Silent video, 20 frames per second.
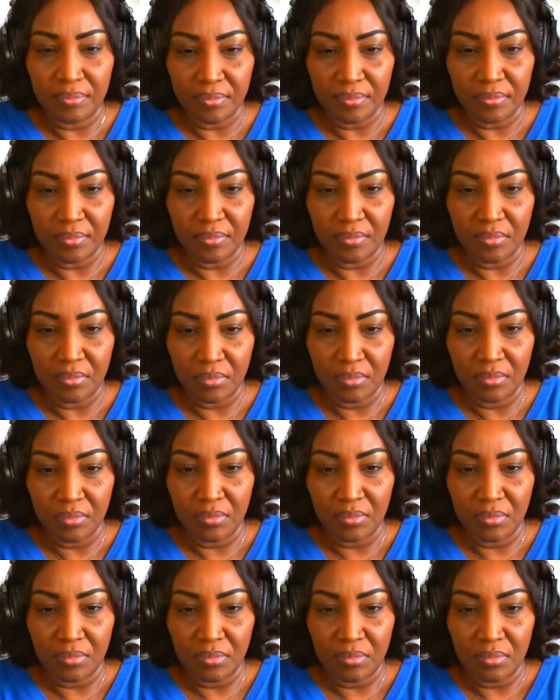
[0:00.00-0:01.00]

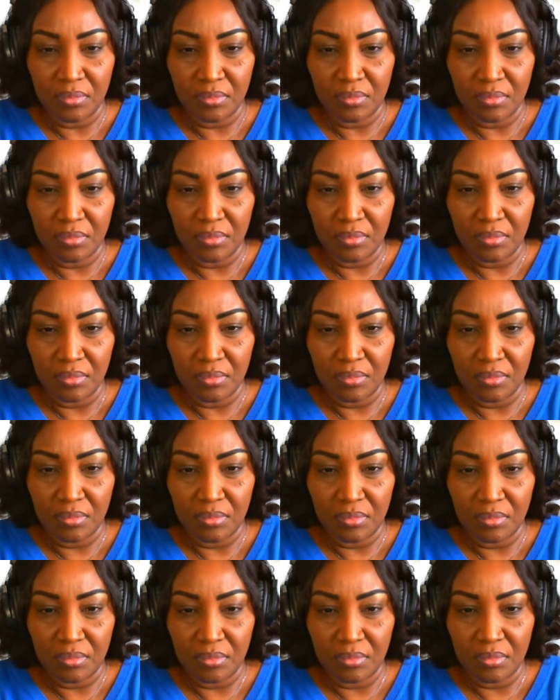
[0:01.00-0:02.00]

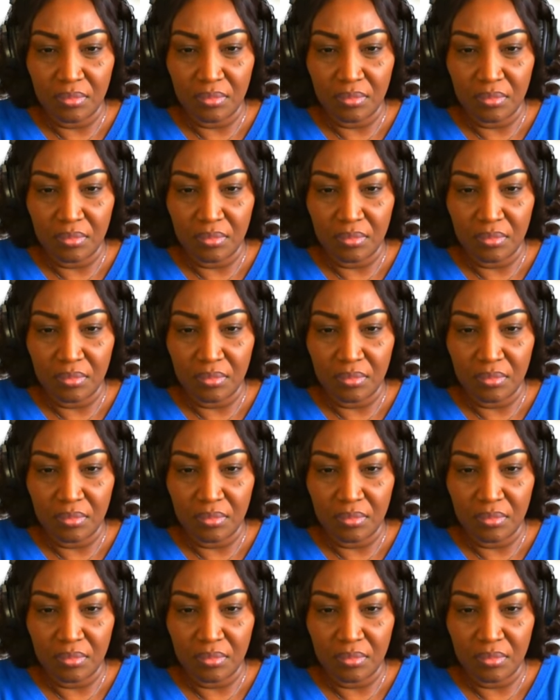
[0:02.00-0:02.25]
(not speaking)